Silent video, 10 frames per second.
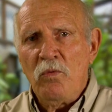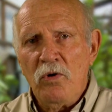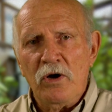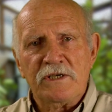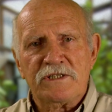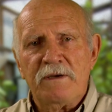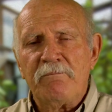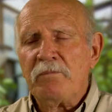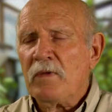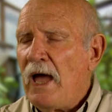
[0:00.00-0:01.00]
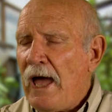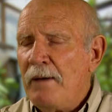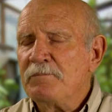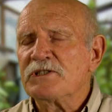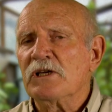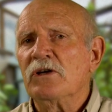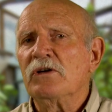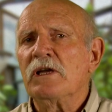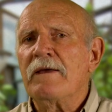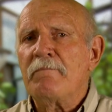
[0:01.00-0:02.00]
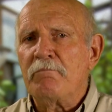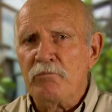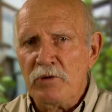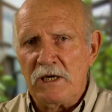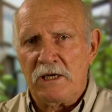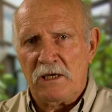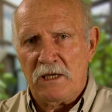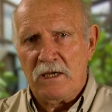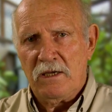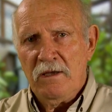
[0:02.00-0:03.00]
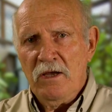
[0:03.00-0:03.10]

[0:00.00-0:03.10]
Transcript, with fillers: works absolutely brilliantly.